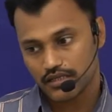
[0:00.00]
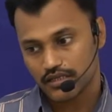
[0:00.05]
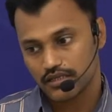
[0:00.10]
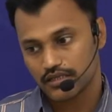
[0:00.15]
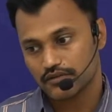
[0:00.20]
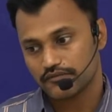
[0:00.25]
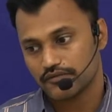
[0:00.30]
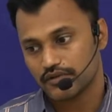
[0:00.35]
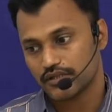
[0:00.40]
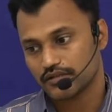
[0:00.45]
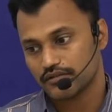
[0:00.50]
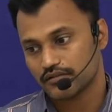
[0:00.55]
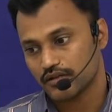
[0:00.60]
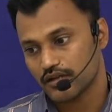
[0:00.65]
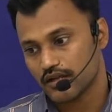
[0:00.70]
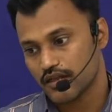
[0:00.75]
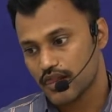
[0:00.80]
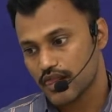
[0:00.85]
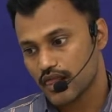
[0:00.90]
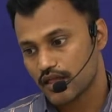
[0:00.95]
even
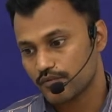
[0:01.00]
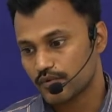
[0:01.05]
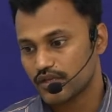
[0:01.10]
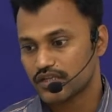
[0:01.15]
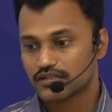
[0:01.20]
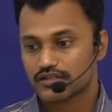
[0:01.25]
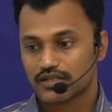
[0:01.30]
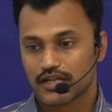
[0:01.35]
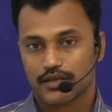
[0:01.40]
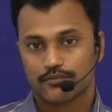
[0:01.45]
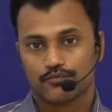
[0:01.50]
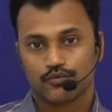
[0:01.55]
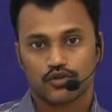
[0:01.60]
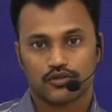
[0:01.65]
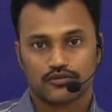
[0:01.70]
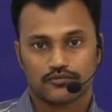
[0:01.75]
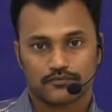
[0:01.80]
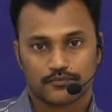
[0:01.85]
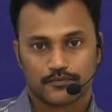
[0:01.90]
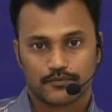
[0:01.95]
V.S. Naipaul.